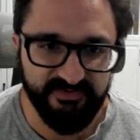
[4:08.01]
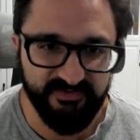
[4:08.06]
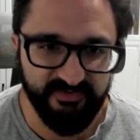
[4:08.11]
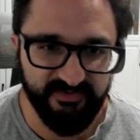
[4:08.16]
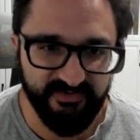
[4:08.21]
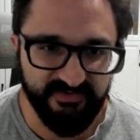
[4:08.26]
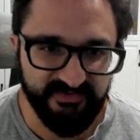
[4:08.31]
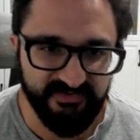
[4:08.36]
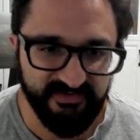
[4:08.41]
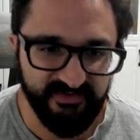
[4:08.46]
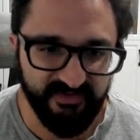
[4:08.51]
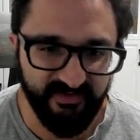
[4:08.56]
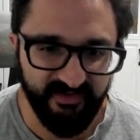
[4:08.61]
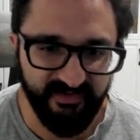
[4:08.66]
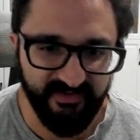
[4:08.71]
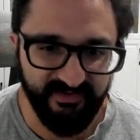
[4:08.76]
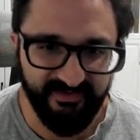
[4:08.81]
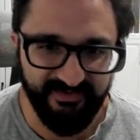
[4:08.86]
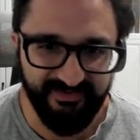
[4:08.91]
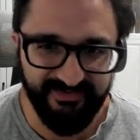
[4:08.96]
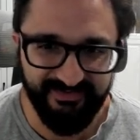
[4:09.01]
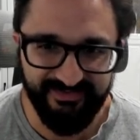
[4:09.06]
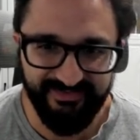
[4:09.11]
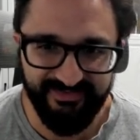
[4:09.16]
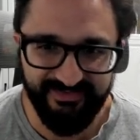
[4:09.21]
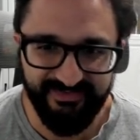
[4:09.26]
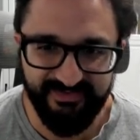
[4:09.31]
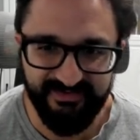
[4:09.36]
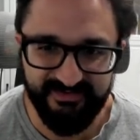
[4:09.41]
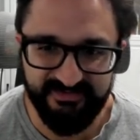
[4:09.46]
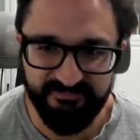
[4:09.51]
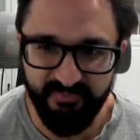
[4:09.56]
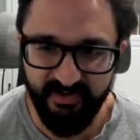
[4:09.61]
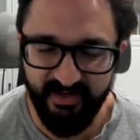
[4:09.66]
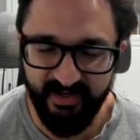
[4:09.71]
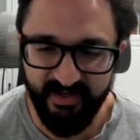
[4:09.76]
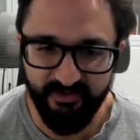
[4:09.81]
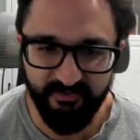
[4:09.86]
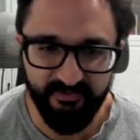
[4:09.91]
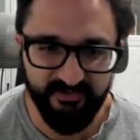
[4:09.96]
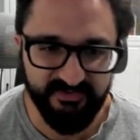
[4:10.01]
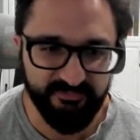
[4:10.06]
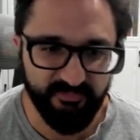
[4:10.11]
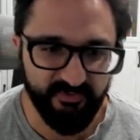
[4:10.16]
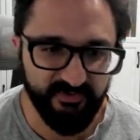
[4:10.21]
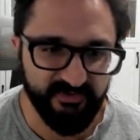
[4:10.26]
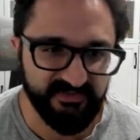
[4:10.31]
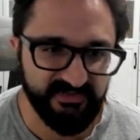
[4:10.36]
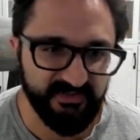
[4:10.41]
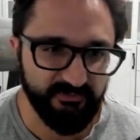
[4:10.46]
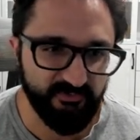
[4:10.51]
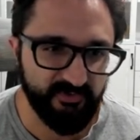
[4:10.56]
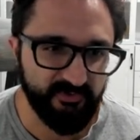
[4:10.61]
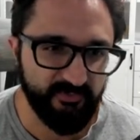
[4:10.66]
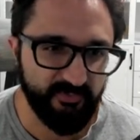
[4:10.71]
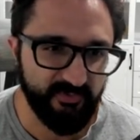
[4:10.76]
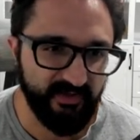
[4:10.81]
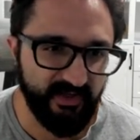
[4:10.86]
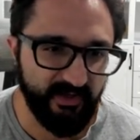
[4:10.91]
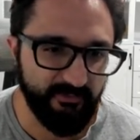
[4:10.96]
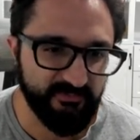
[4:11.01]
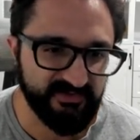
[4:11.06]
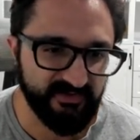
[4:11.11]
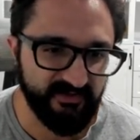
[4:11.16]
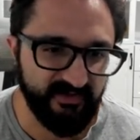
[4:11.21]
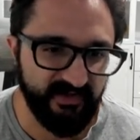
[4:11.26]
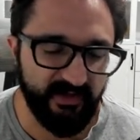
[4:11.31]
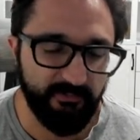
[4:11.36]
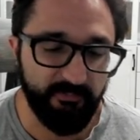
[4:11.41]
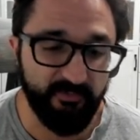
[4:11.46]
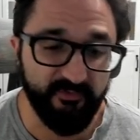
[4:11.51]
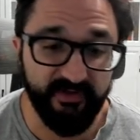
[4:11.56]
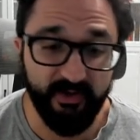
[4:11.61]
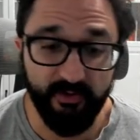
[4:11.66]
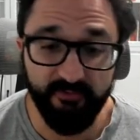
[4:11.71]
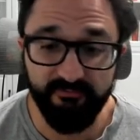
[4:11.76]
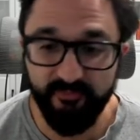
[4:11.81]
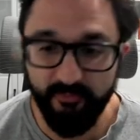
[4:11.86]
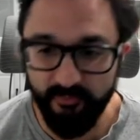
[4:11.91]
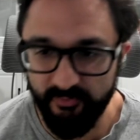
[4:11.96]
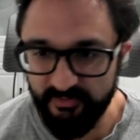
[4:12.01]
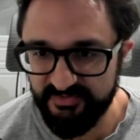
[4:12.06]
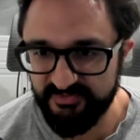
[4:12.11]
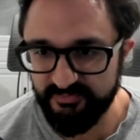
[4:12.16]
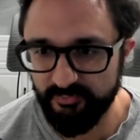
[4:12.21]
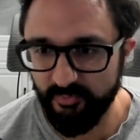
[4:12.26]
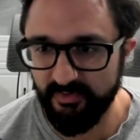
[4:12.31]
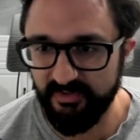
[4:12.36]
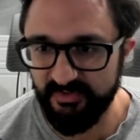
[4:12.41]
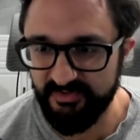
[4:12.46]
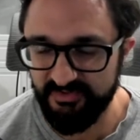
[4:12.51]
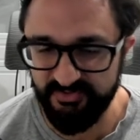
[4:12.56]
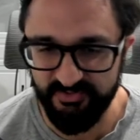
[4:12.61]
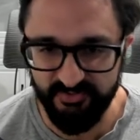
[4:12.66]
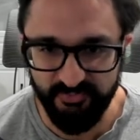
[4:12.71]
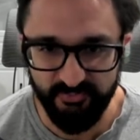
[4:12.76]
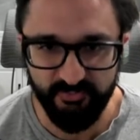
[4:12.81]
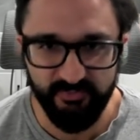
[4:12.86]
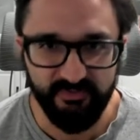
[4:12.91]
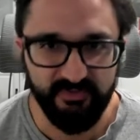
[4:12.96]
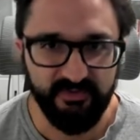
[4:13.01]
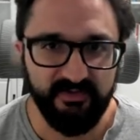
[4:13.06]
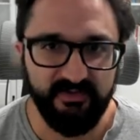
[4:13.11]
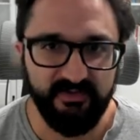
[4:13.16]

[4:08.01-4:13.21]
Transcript: you can see like this pattern is pretty similar between Amazon and Apple. Now, of course, one issue